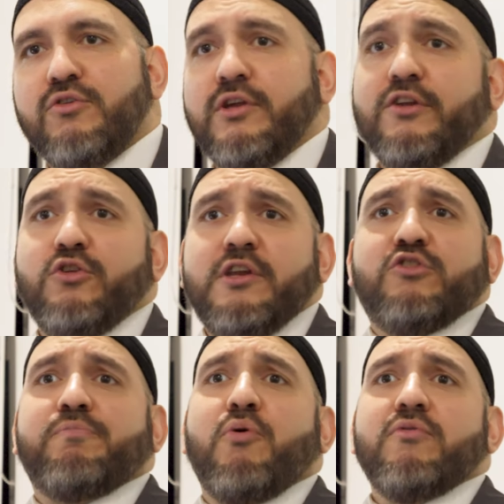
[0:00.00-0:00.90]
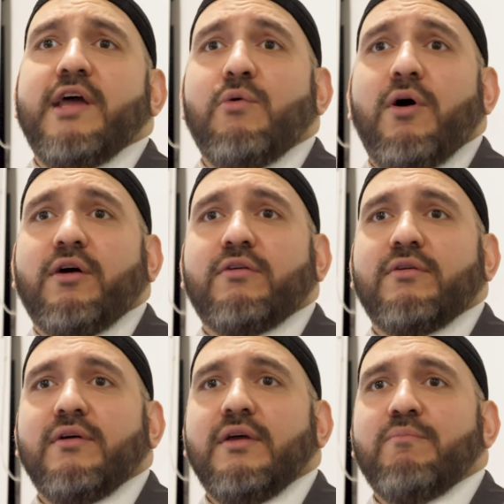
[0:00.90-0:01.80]
You need, you need a support network.
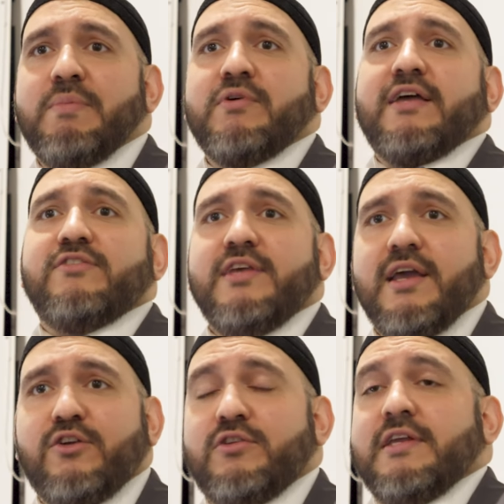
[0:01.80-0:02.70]
People get sick.